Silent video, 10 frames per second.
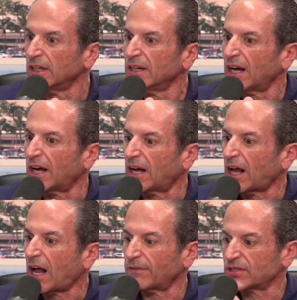
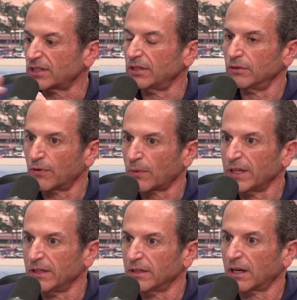Obviously, you've
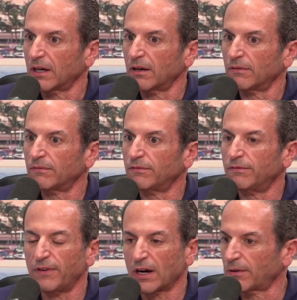already
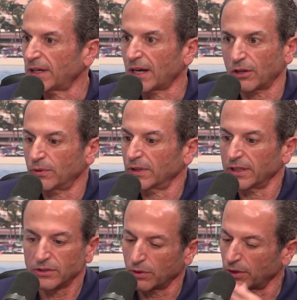very eloquently
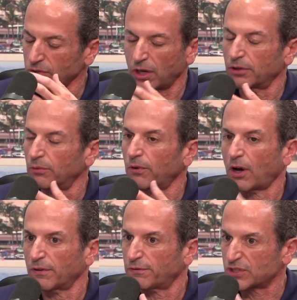told us all
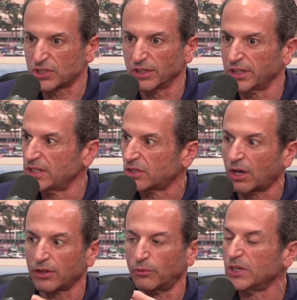the facilities and
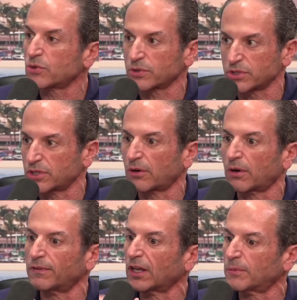all the resources that are
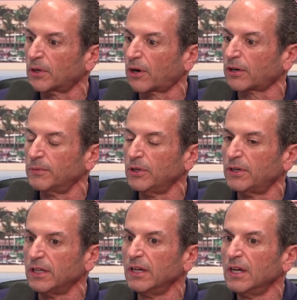available in our
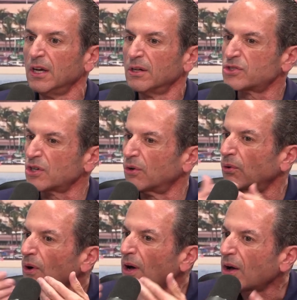community. So
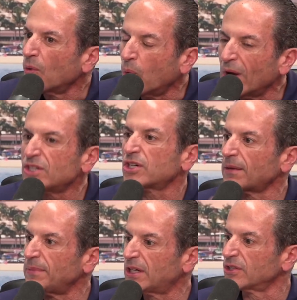when should I
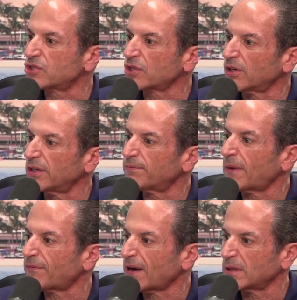be concerned if
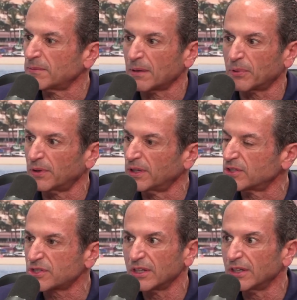my family member
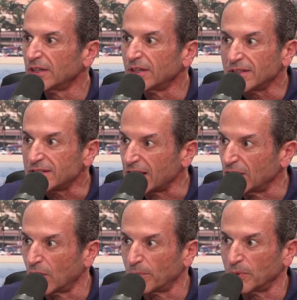is taking
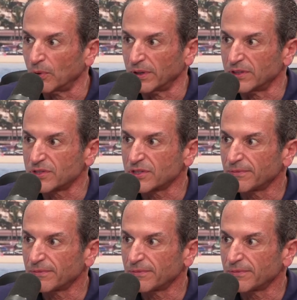opioids?